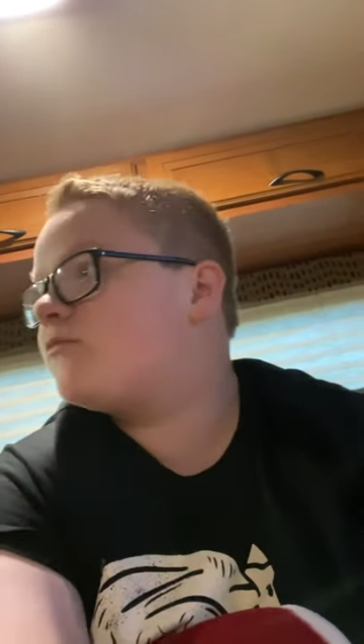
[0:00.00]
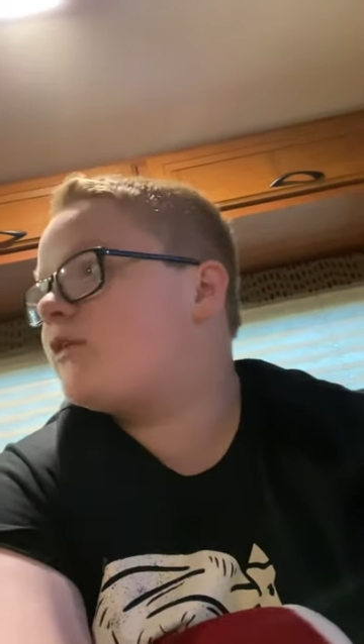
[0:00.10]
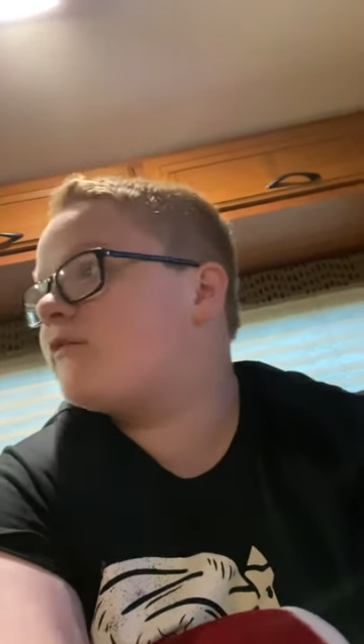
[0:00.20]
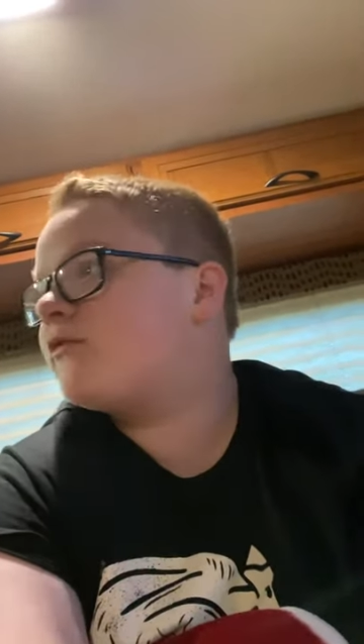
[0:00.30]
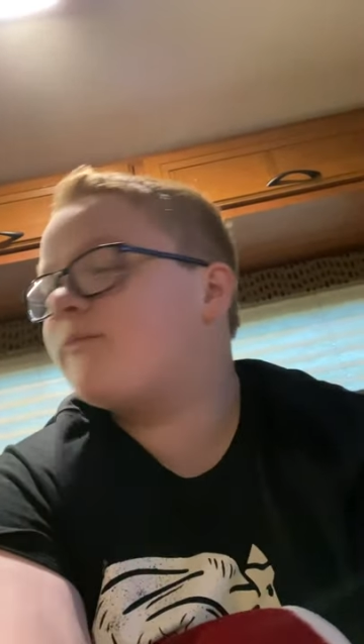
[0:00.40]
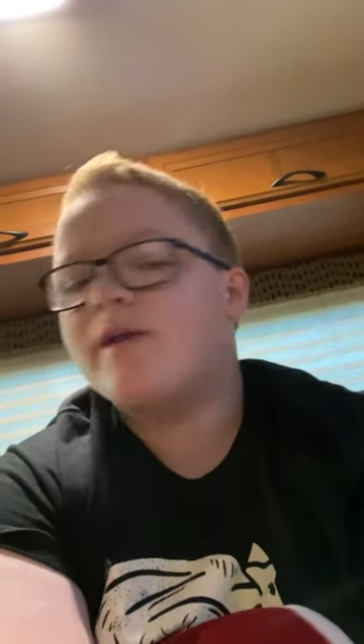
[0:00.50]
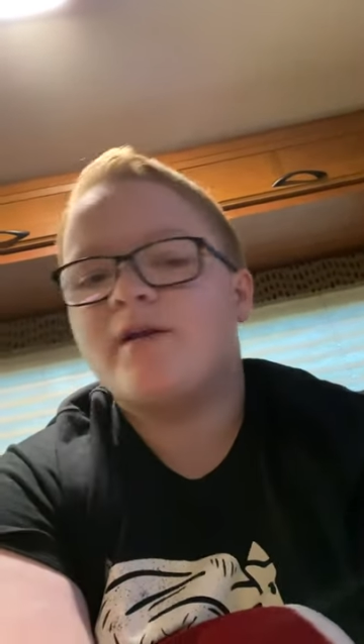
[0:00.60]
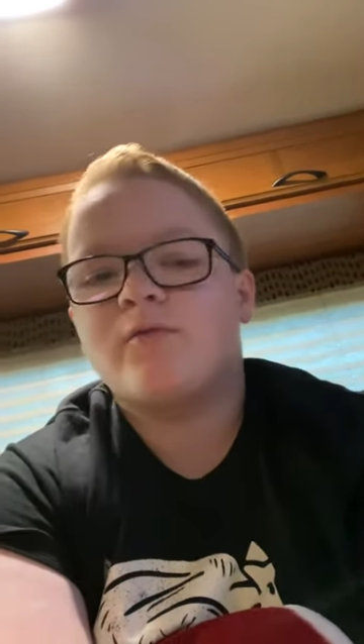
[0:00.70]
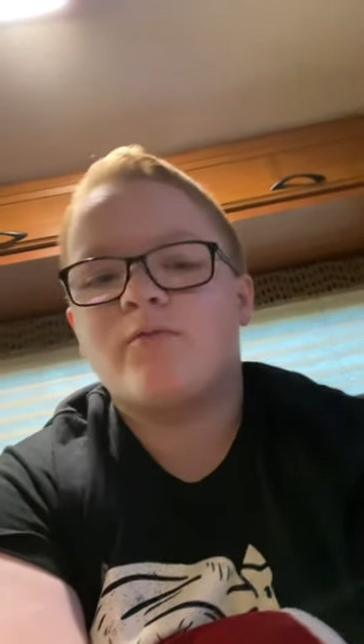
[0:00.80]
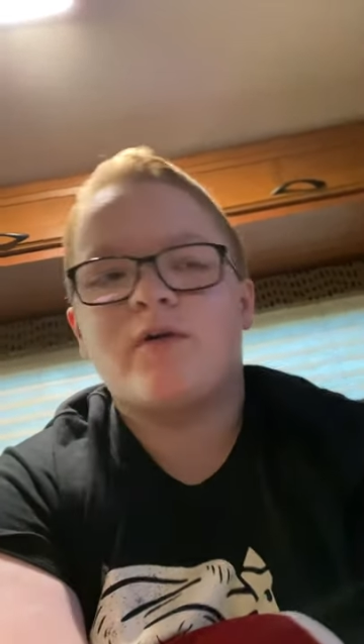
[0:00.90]
whatever
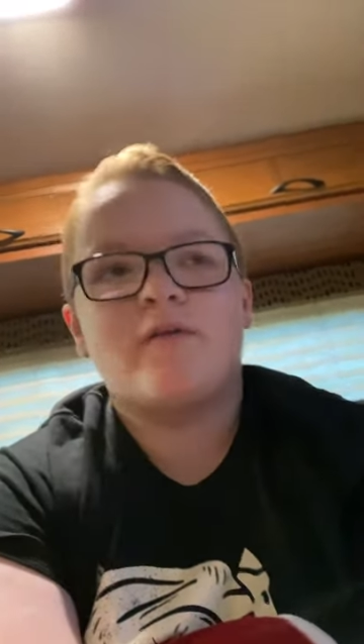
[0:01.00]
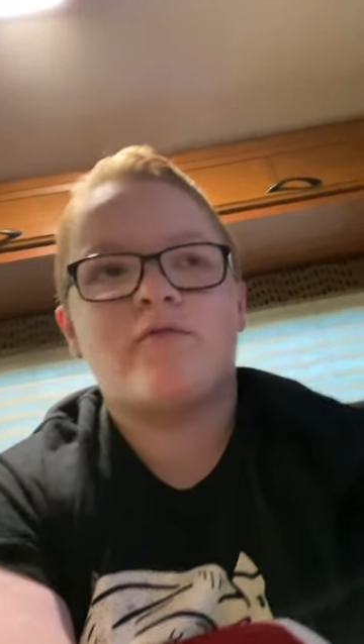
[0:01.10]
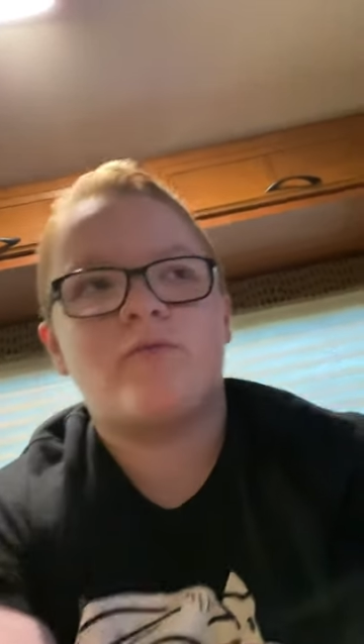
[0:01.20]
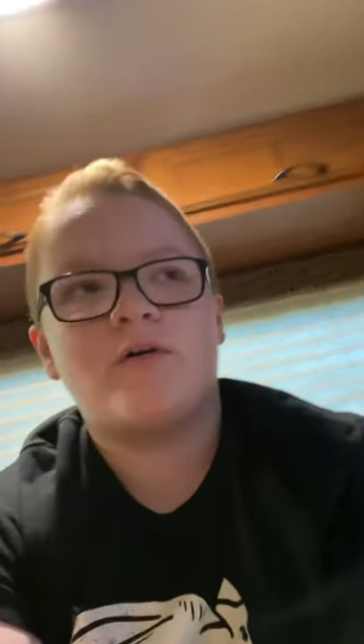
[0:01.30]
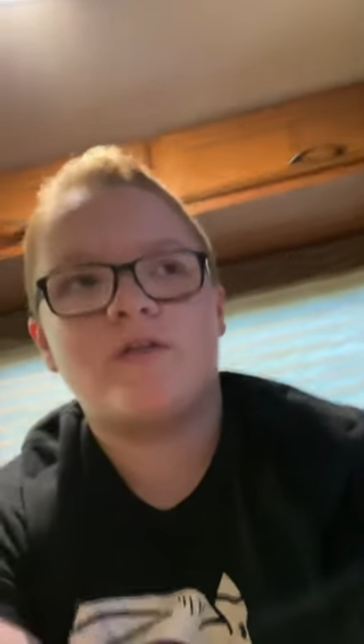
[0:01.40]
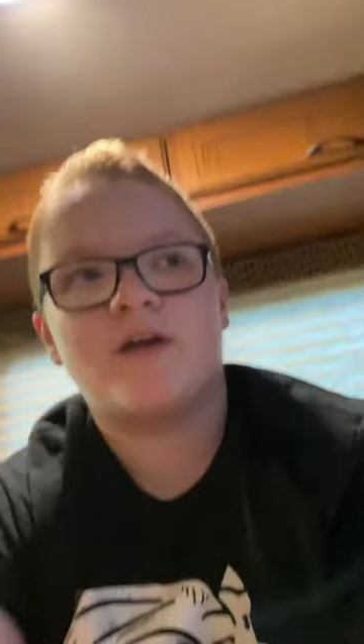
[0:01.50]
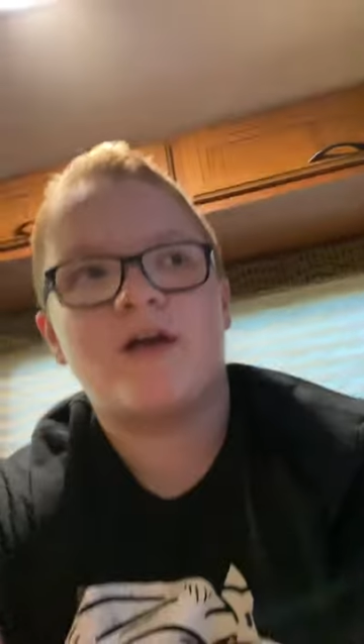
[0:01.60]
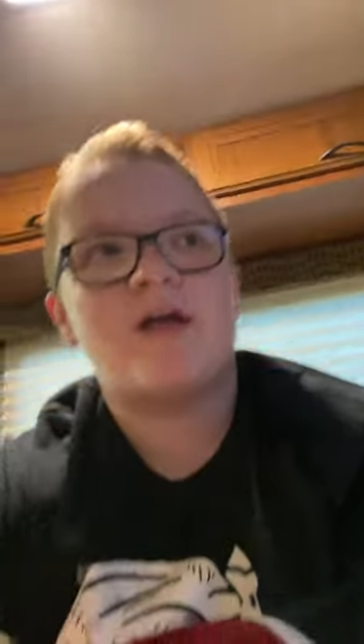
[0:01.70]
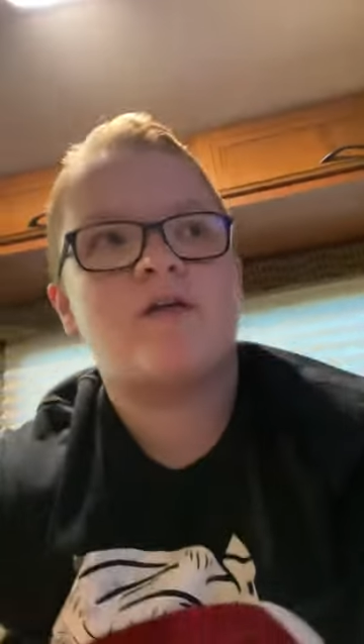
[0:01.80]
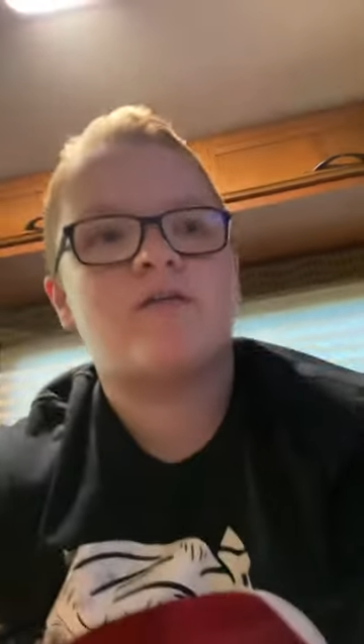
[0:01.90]
minute or whatever it was they
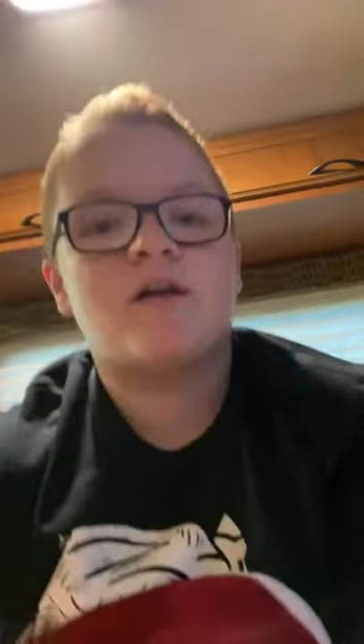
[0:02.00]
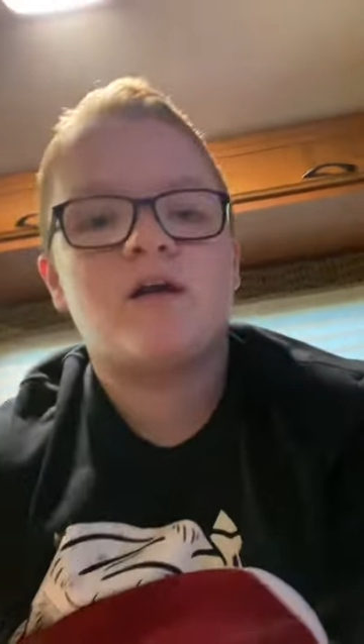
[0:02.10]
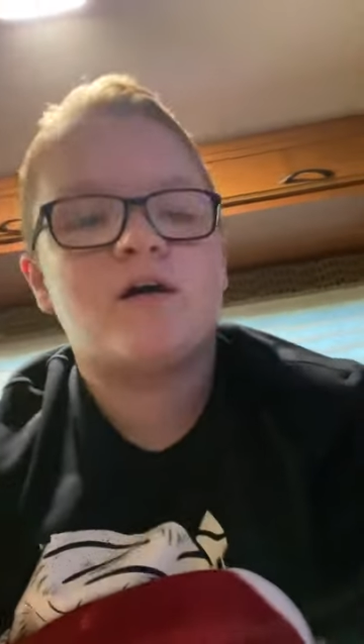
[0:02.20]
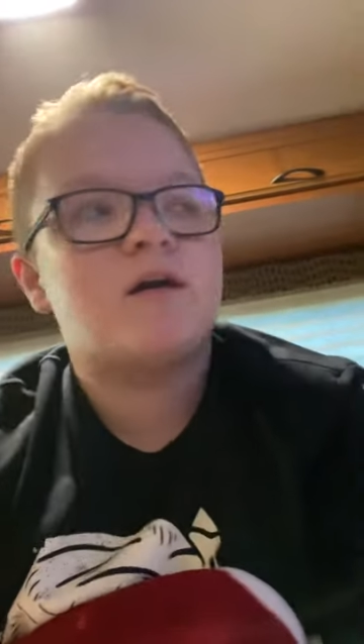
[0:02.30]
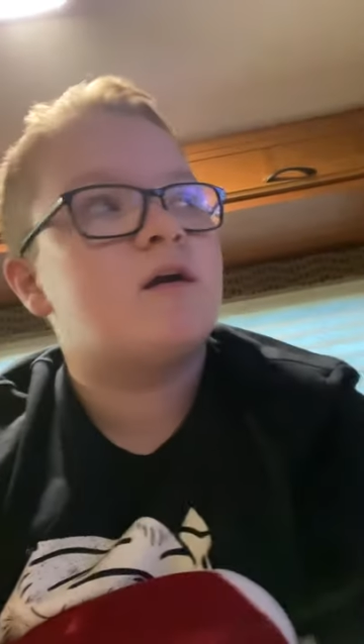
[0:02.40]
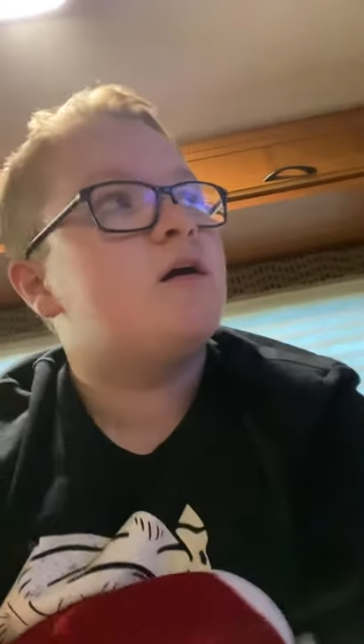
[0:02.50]
had on the clock.